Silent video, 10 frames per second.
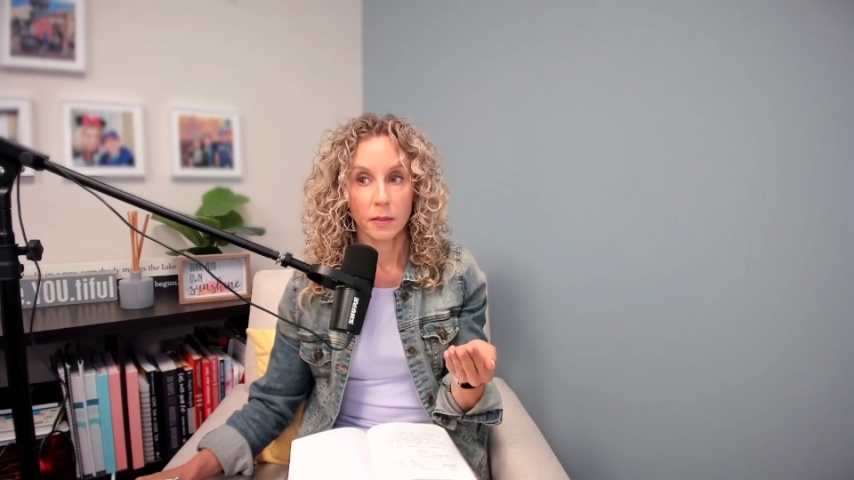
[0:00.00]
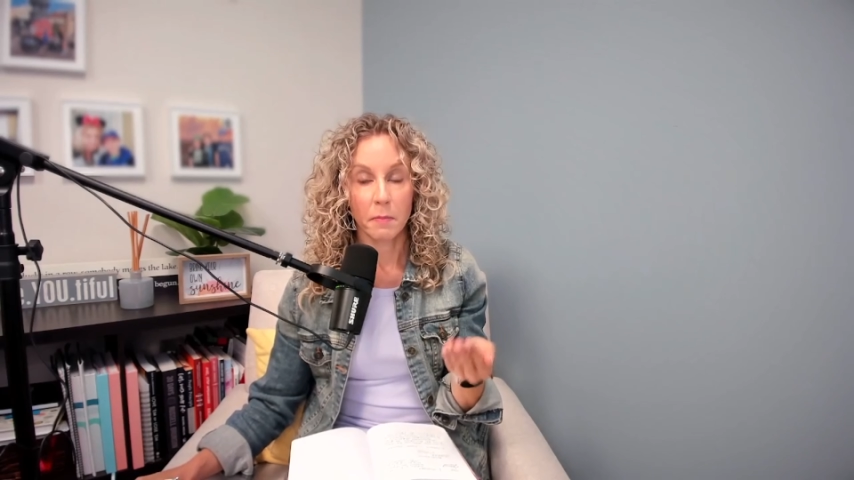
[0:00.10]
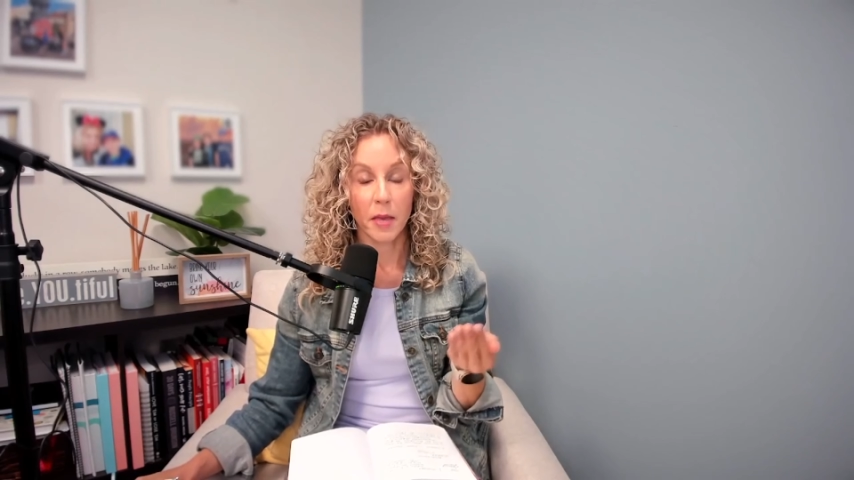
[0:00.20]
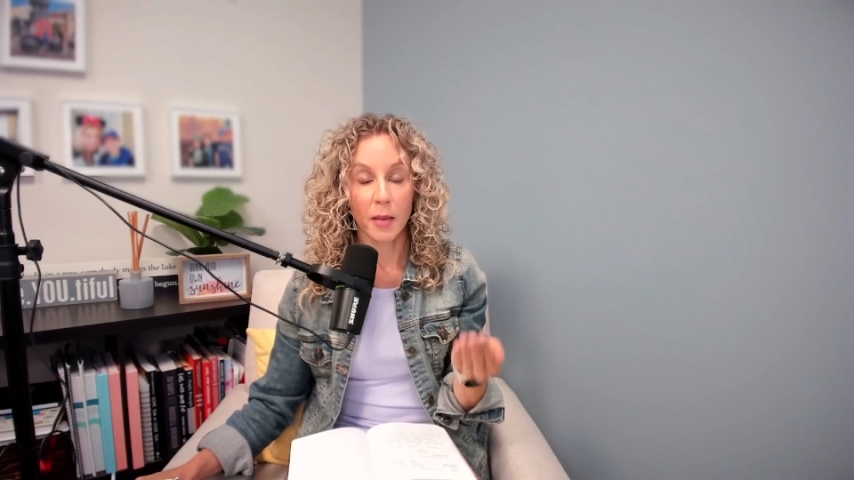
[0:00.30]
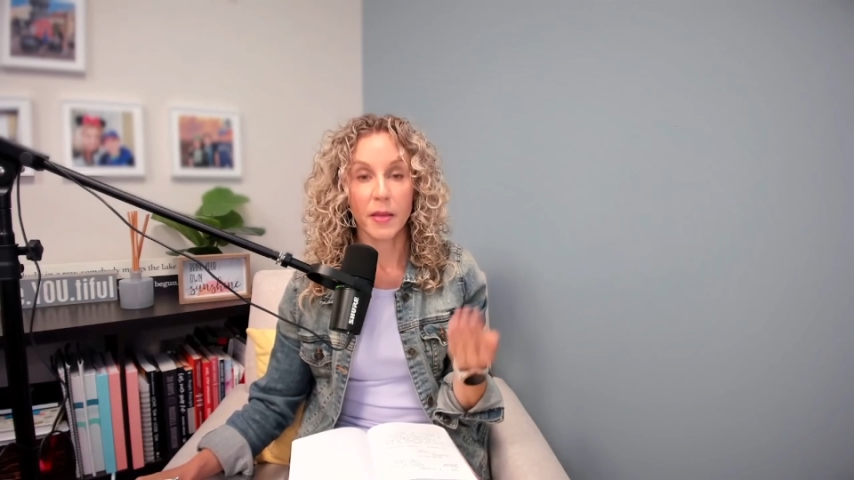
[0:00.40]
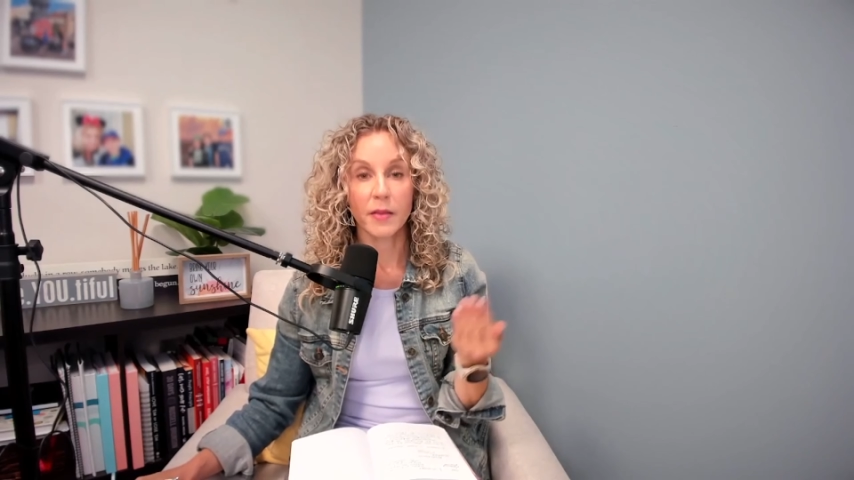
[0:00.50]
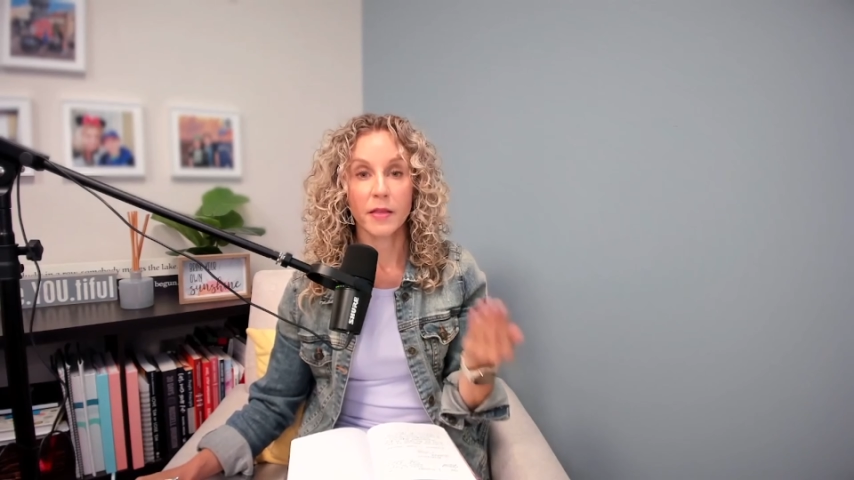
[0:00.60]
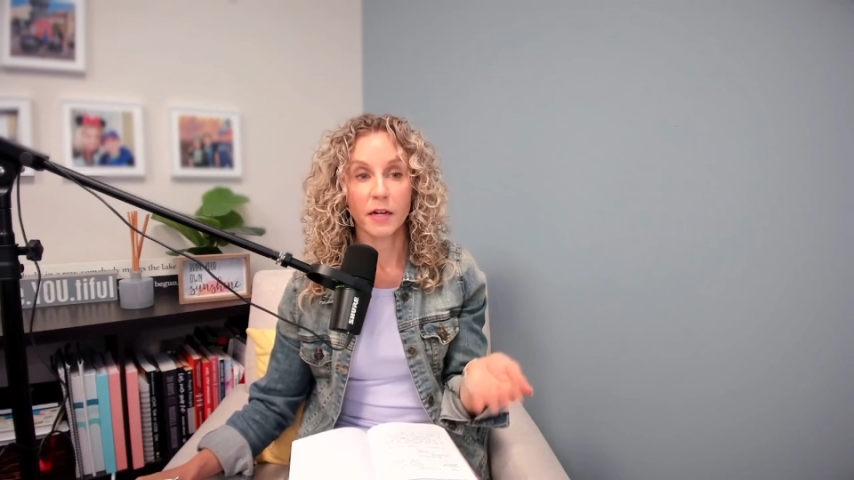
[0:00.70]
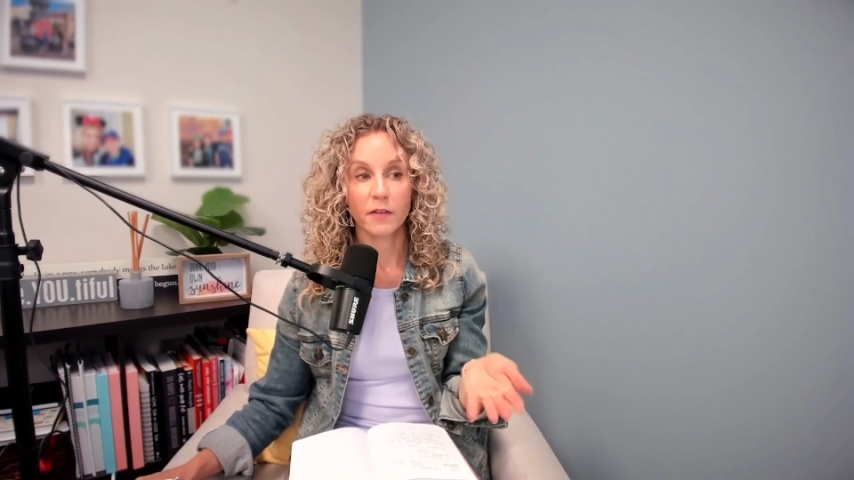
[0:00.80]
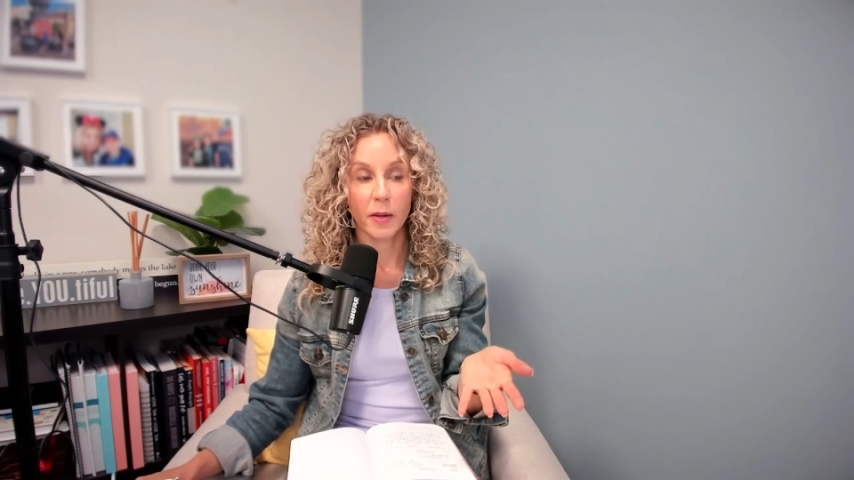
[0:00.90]
maybe at
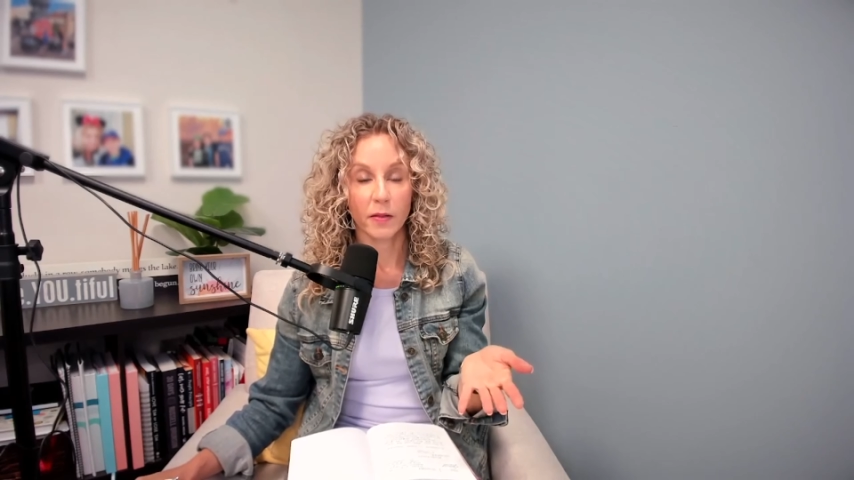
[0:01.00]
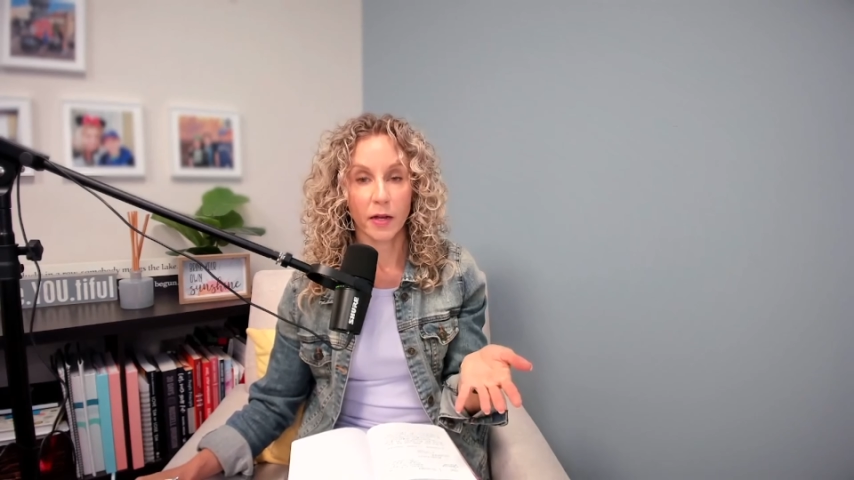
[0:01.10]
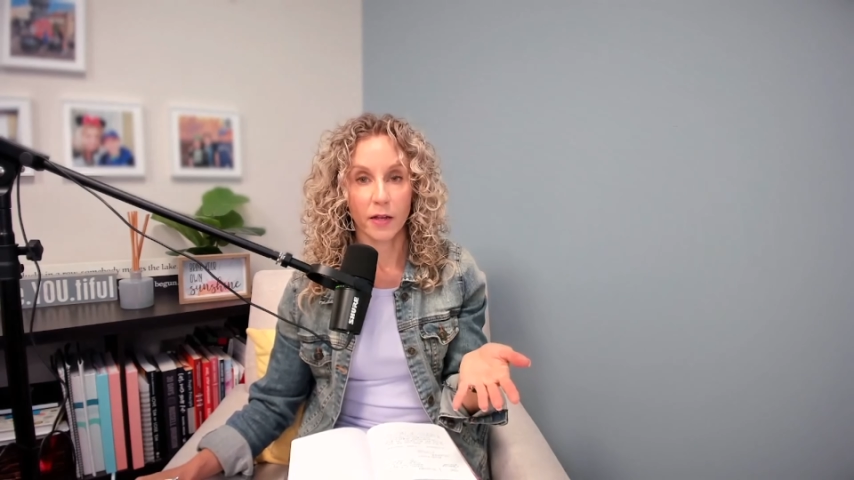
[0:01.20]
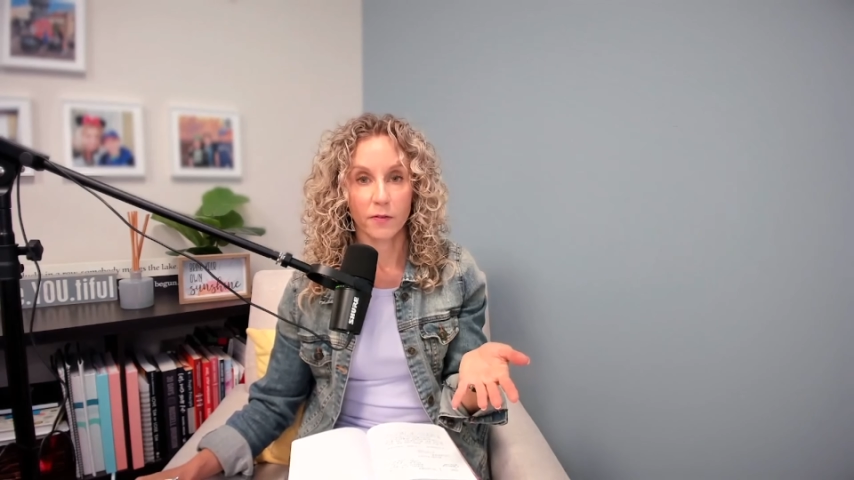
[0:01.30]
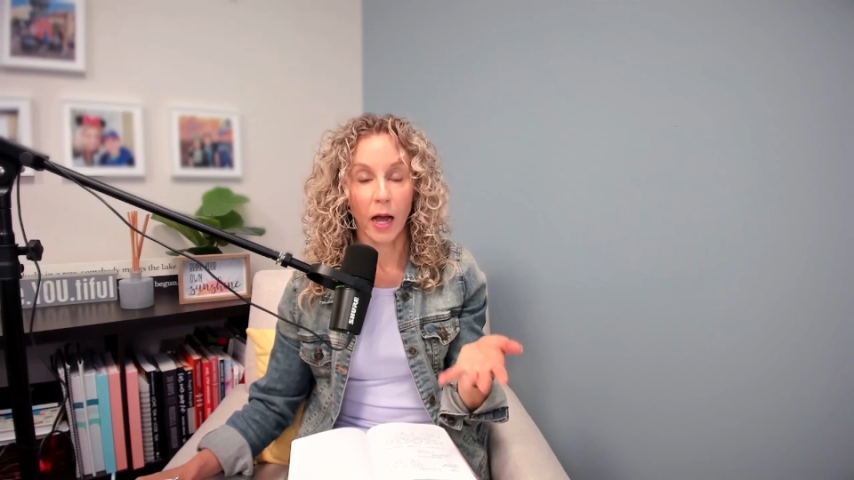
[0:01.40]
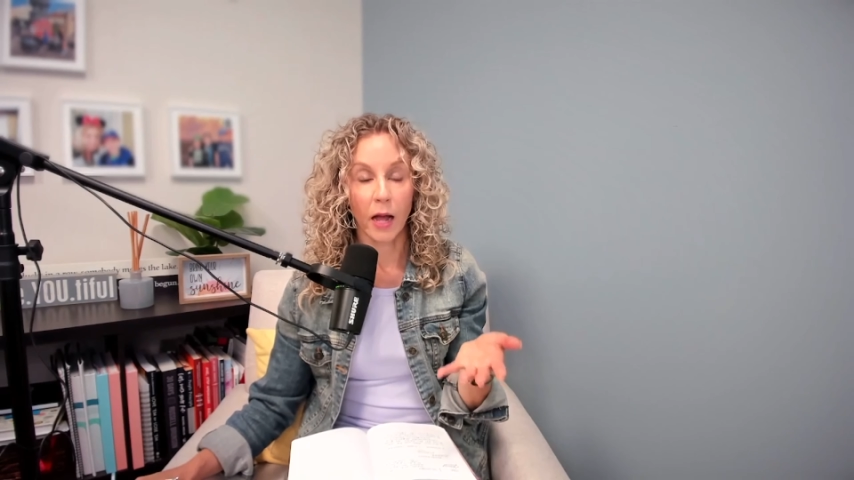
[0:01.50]
the end of my life,